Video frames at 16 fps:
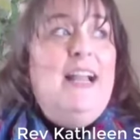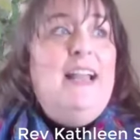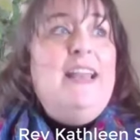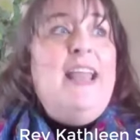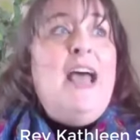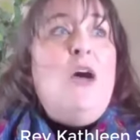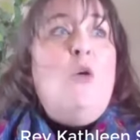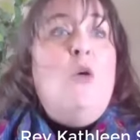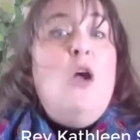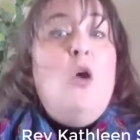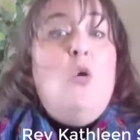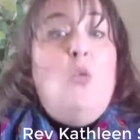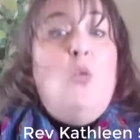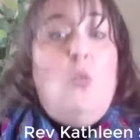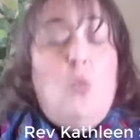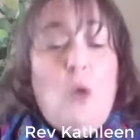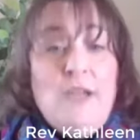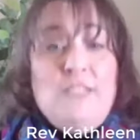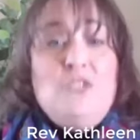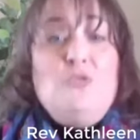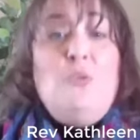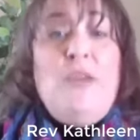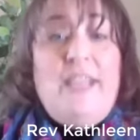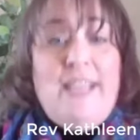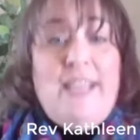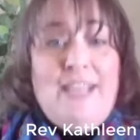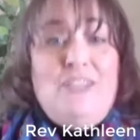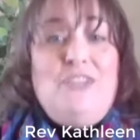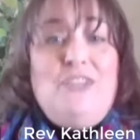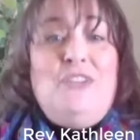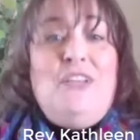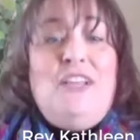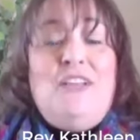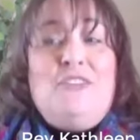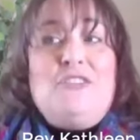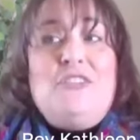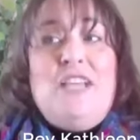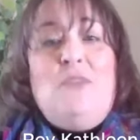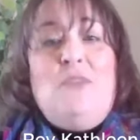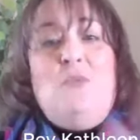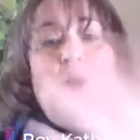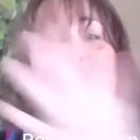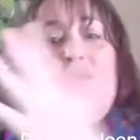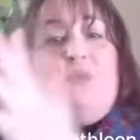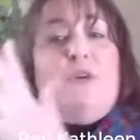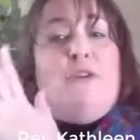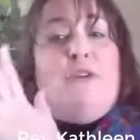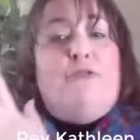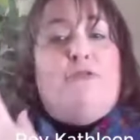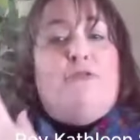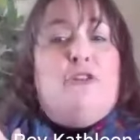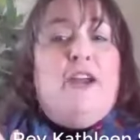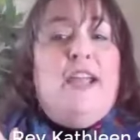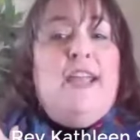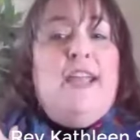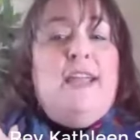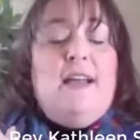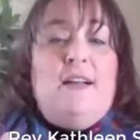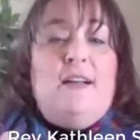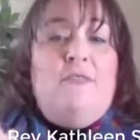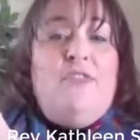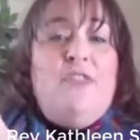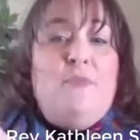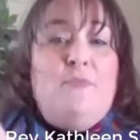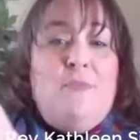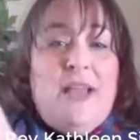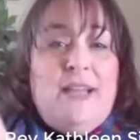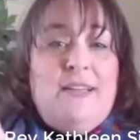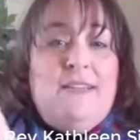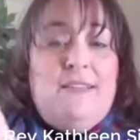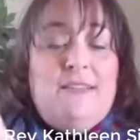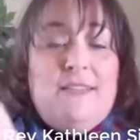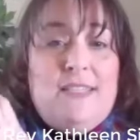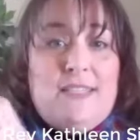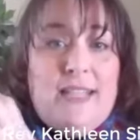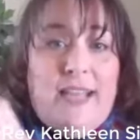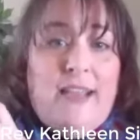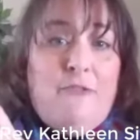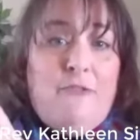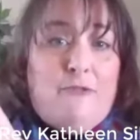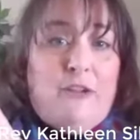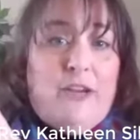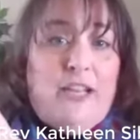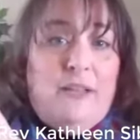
Now, once we get to the other side, once we're free of the mental slavery,